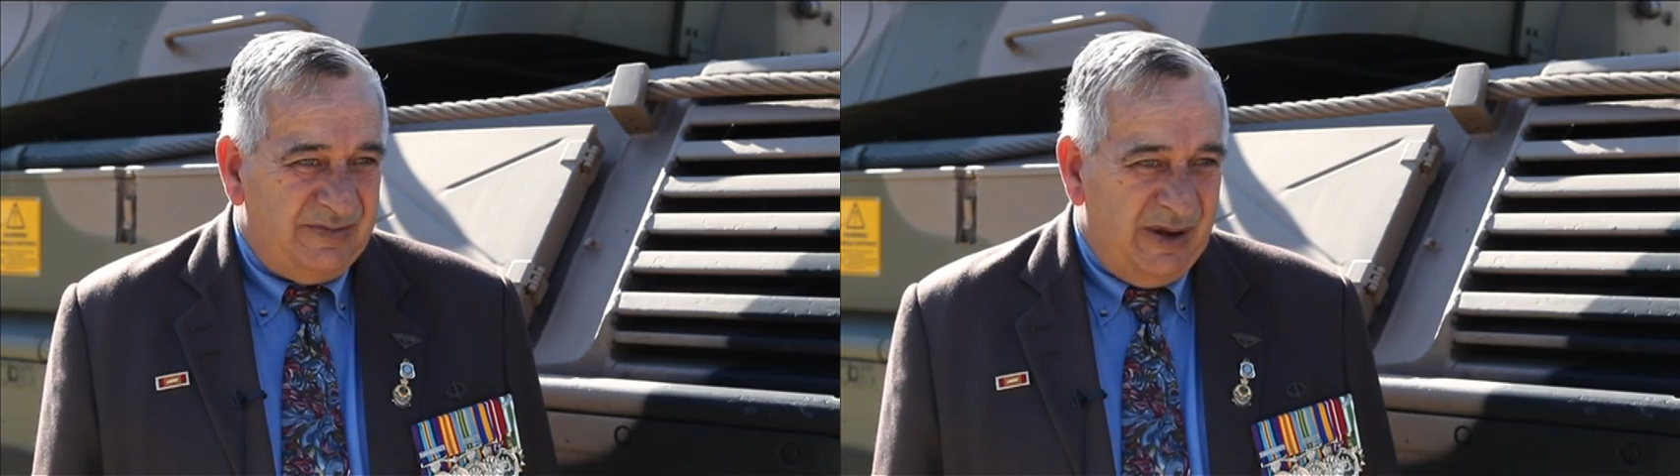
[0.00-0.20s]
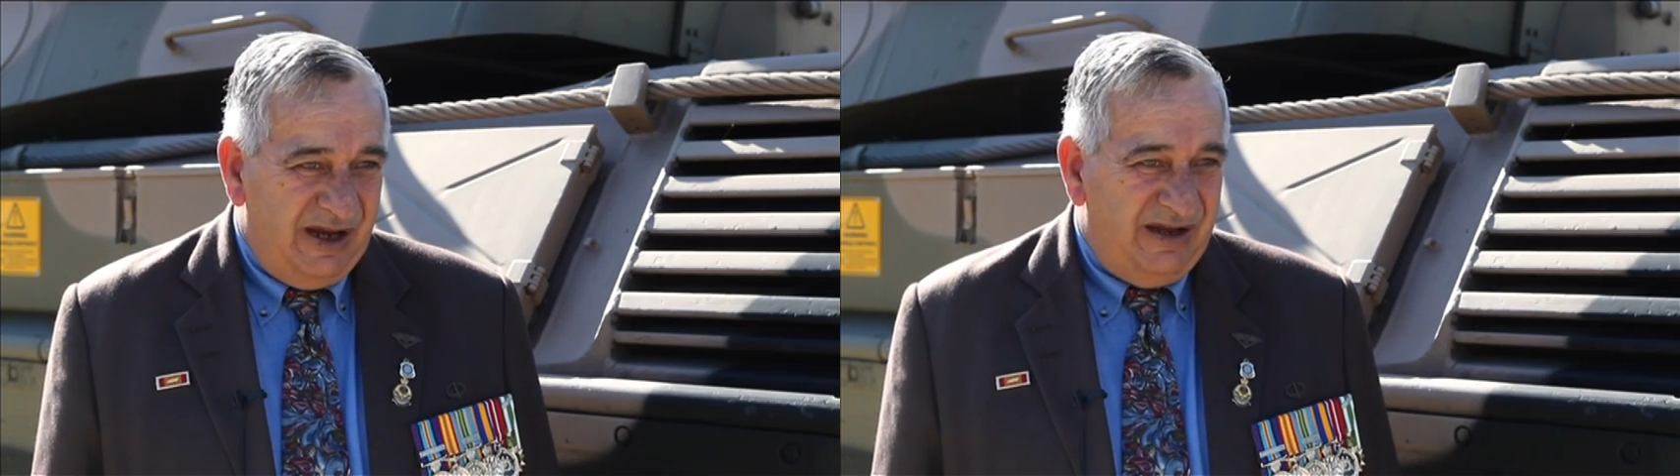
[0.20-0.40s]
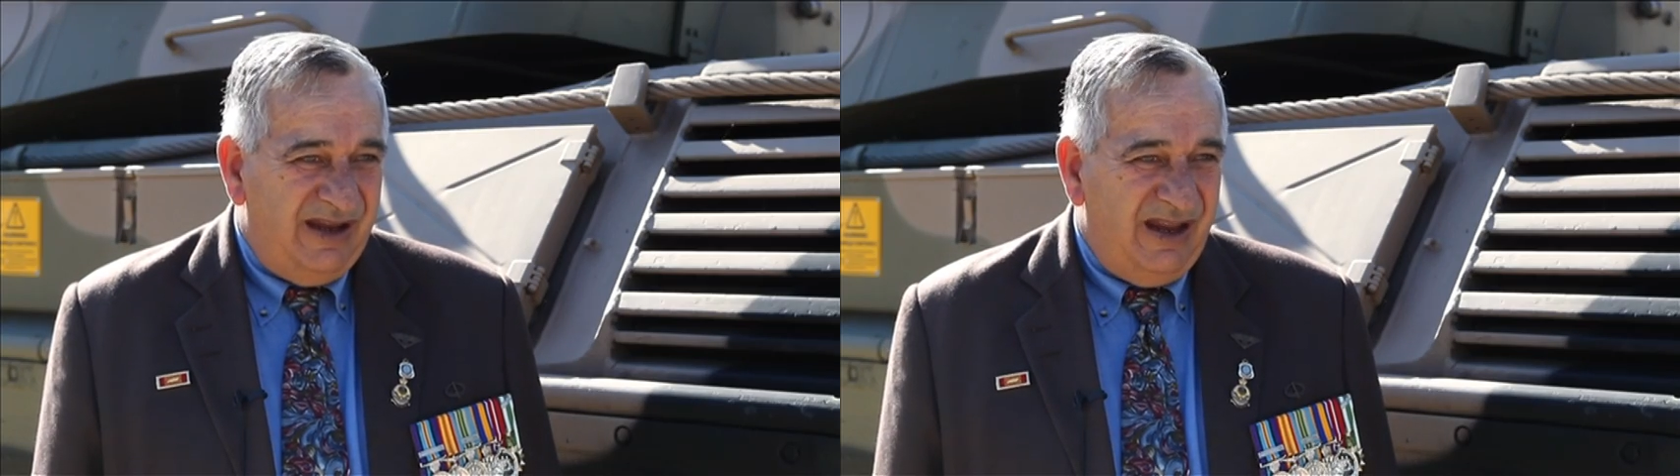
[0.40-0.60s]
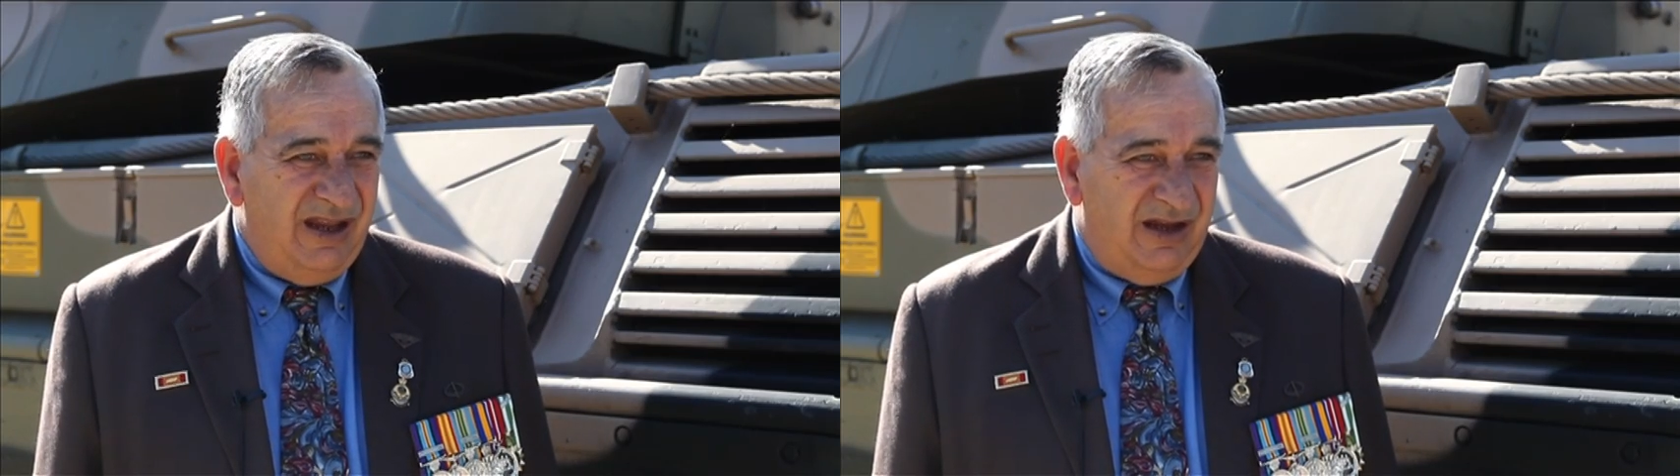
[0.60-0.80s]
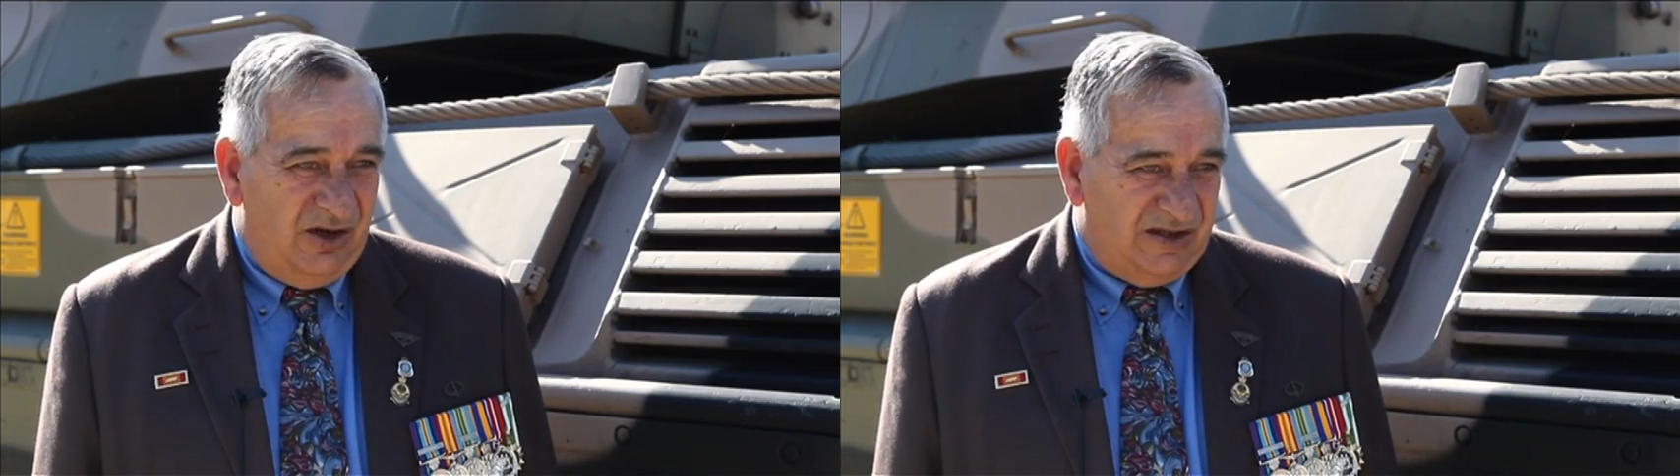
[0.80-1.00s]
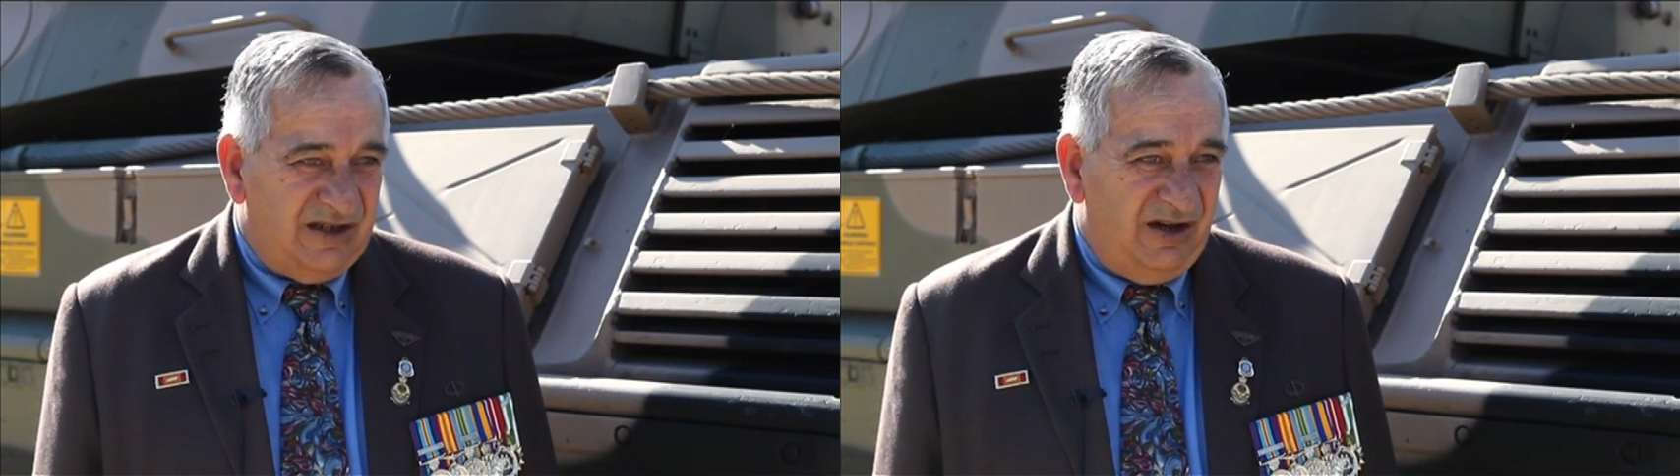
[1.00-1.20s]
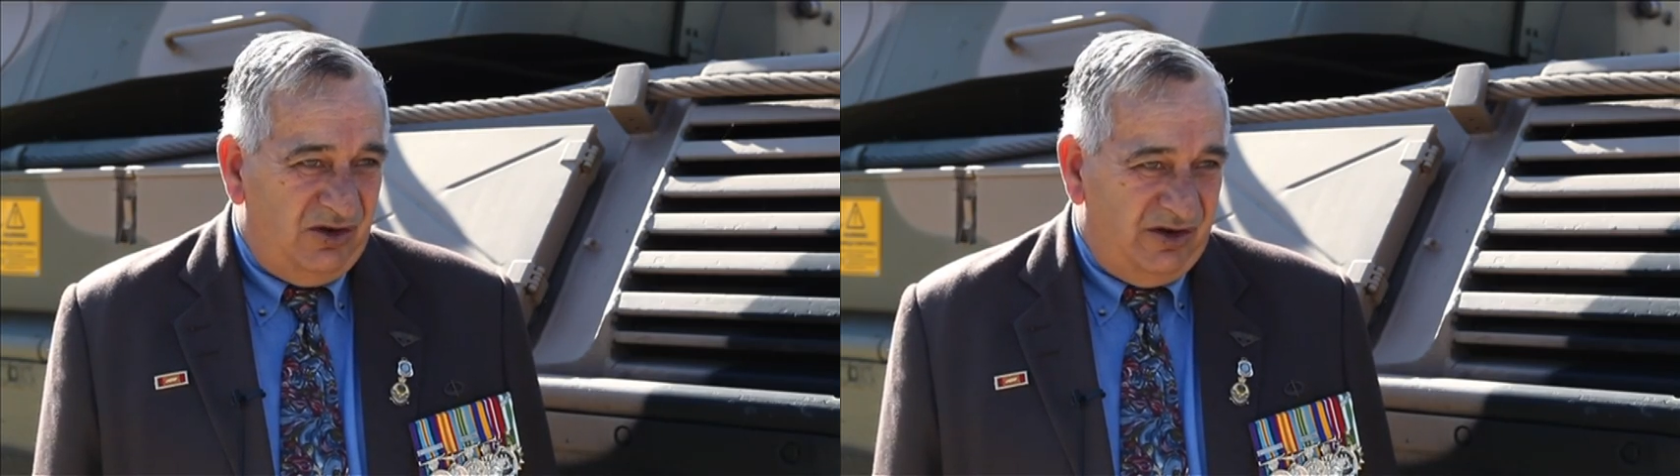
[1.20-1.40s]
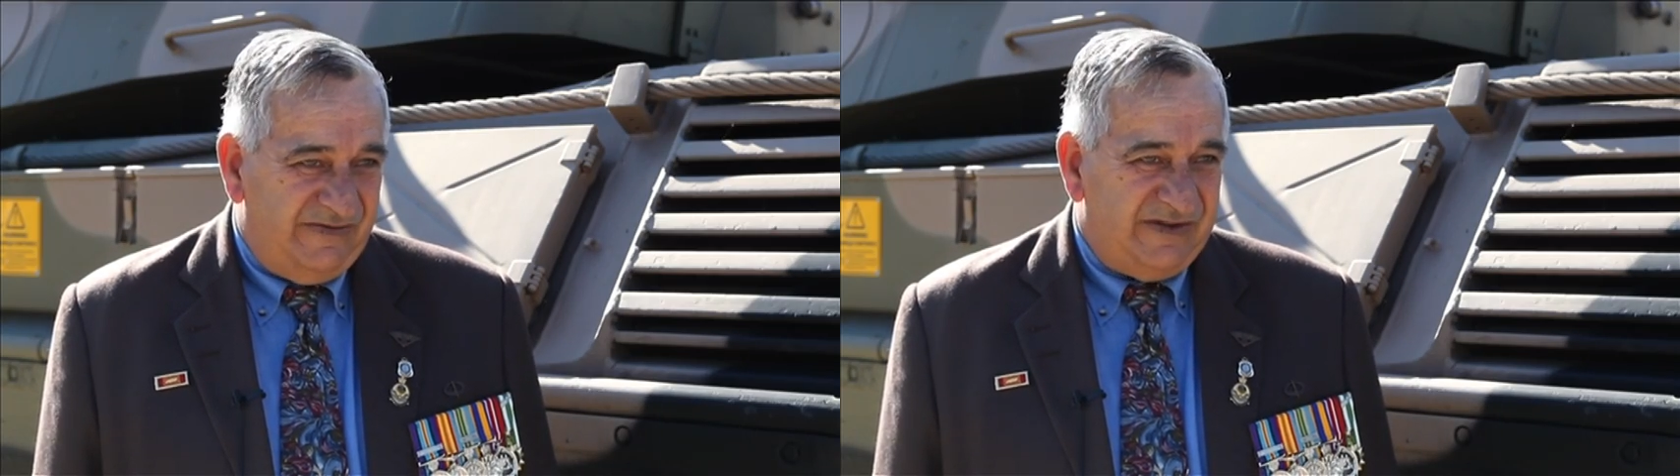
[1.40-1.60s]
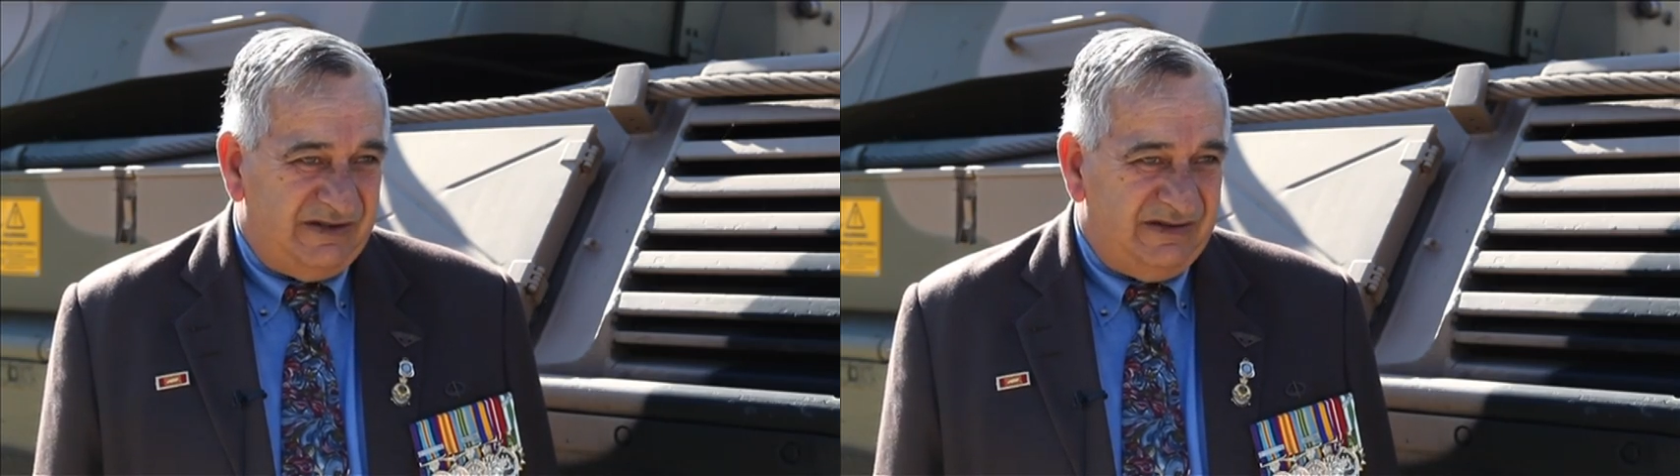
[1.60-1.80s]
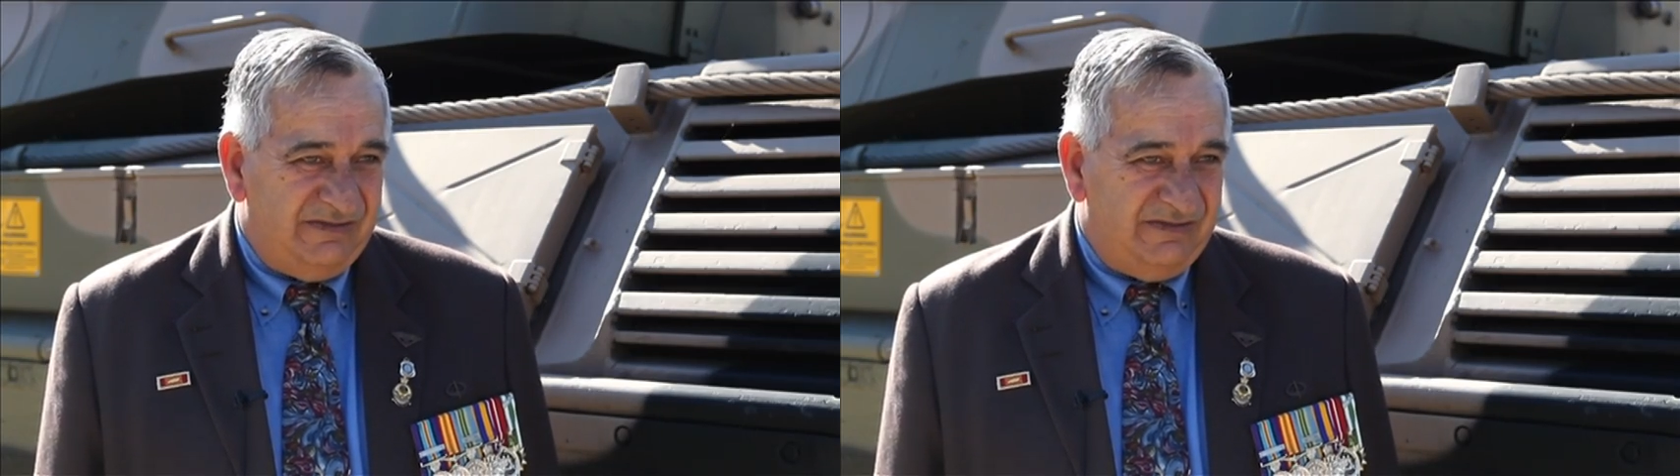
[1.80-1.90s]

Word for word: men who lost their lives.